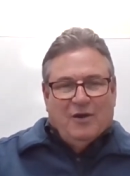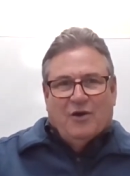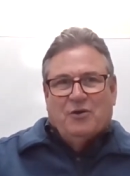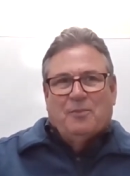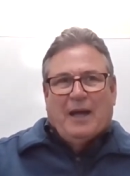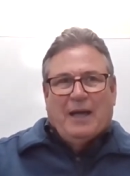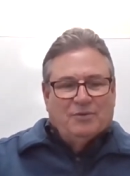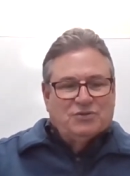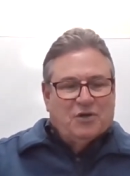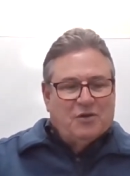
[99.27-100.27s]
or your
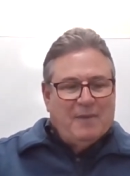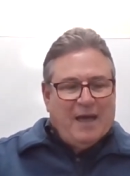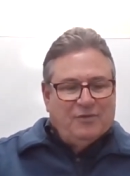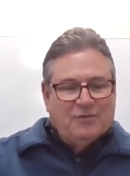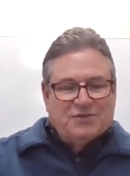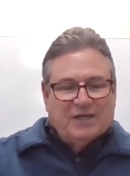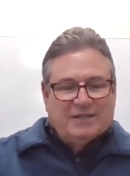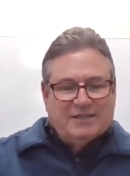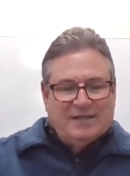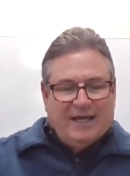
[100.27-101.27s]
Bibles, turn to Matthew
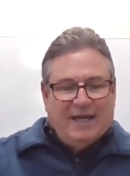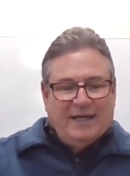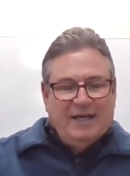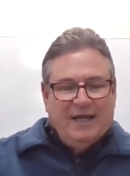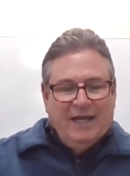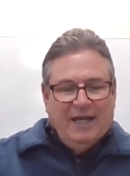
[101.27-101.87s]
16.